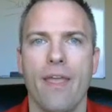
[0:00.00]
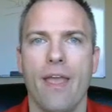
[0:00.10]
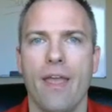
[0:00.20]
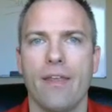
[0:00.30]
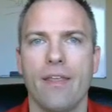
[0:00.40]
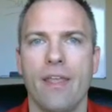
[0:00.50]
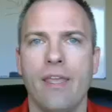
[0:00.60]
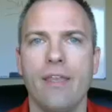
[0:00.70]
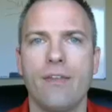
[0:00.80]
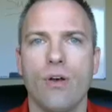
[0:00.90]
And
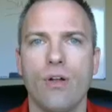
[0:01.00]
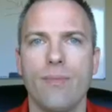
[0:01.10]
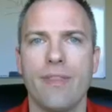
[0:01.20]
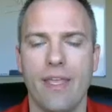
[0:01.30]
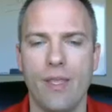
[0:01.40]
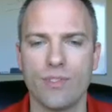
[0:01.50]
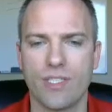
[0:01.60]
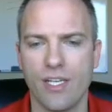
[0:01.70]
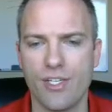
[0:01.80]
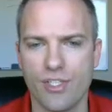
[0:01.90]
he told me that he was
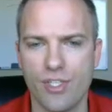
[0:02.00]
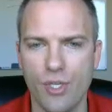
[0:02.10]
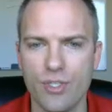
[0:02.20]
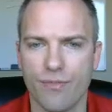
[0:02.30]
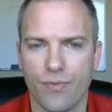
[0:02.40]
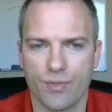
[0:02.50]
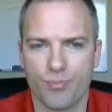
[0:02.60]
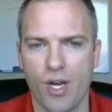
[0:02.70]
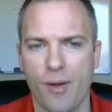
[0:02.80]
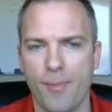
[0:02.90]
going to just use it for his
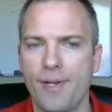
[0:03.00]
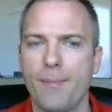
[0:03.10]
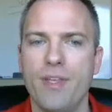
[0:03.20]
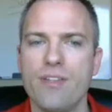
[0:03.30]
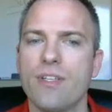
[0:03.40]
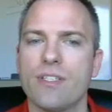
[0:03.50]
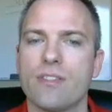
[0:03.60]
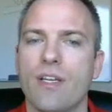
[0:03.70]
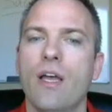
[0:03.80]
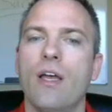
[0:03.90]
primary business,